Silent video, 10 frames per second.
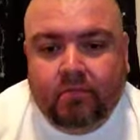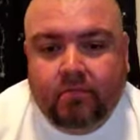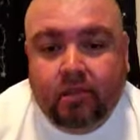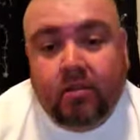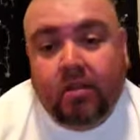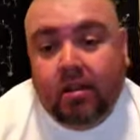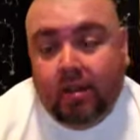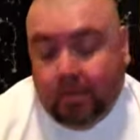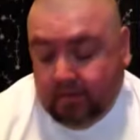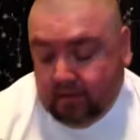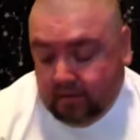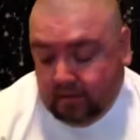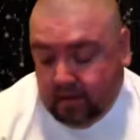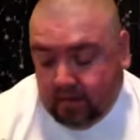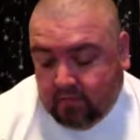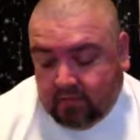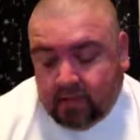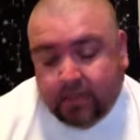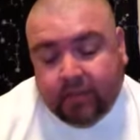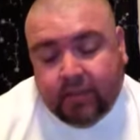the hot ones
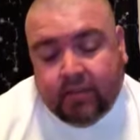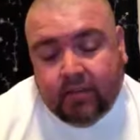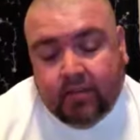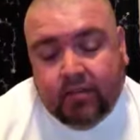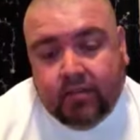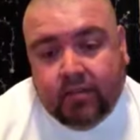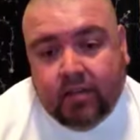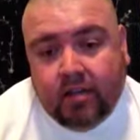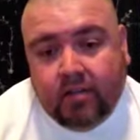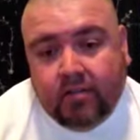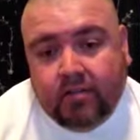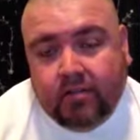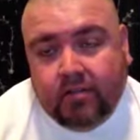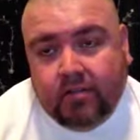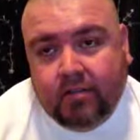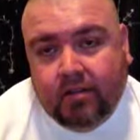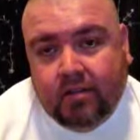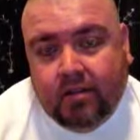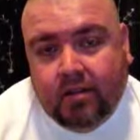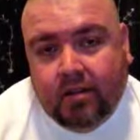I've tasted are usually lagers.
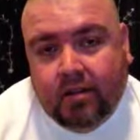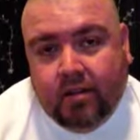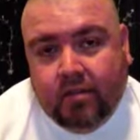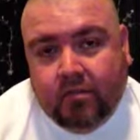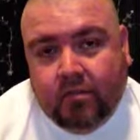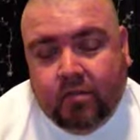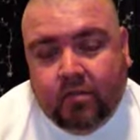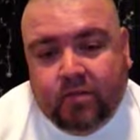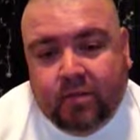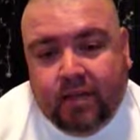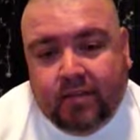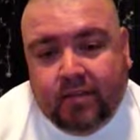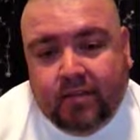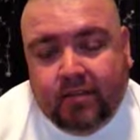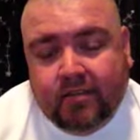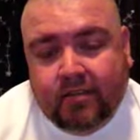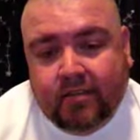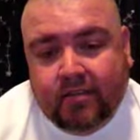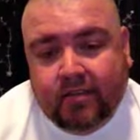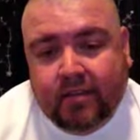The ones with spiciness
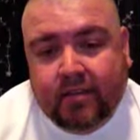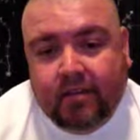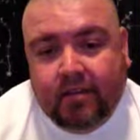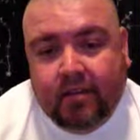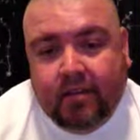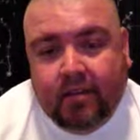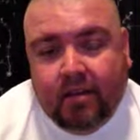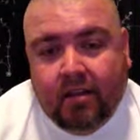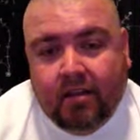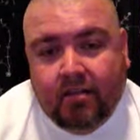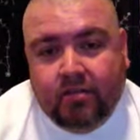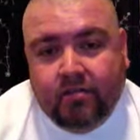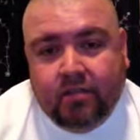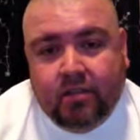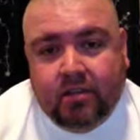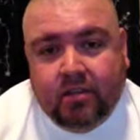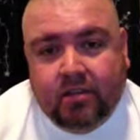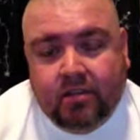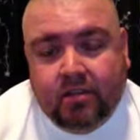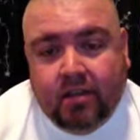in it are usually
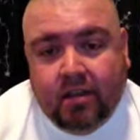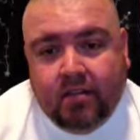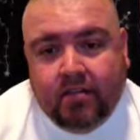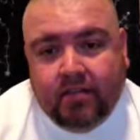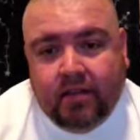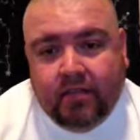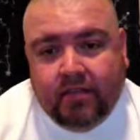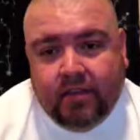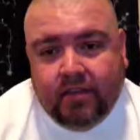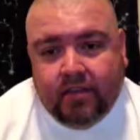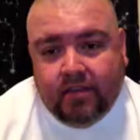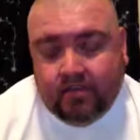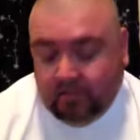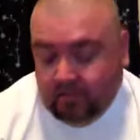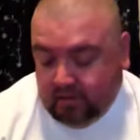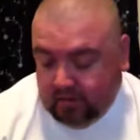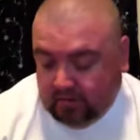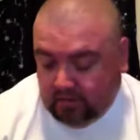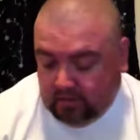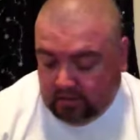lagers that I've tasted. So it's
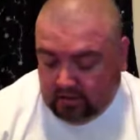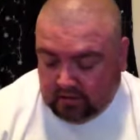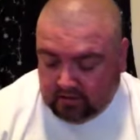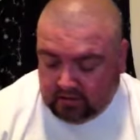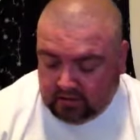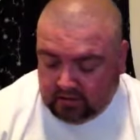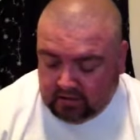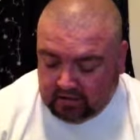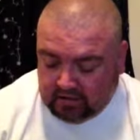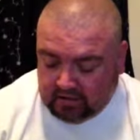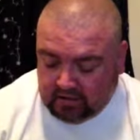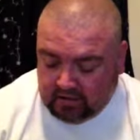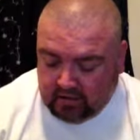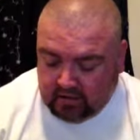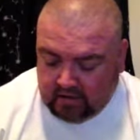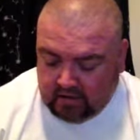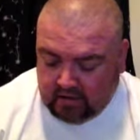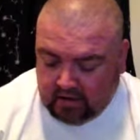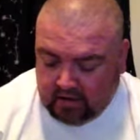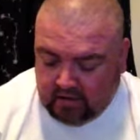going to be interesting to taste
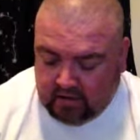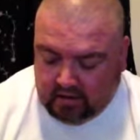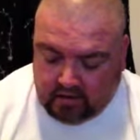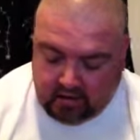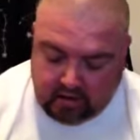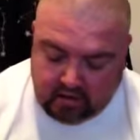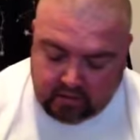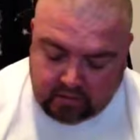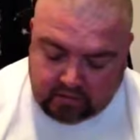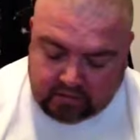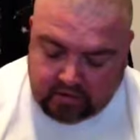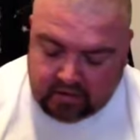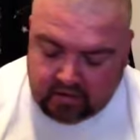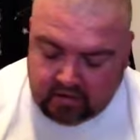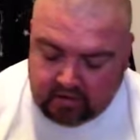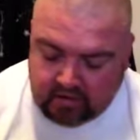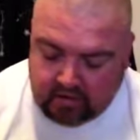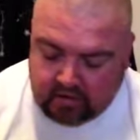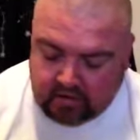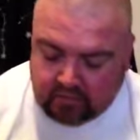how they mix that
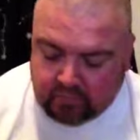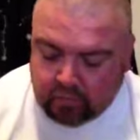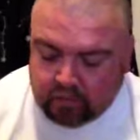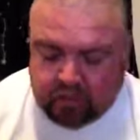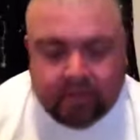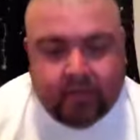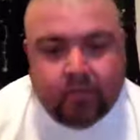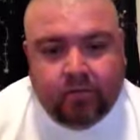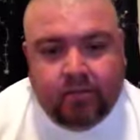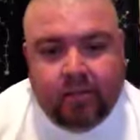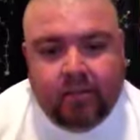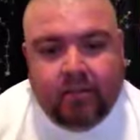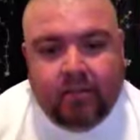roastiness with that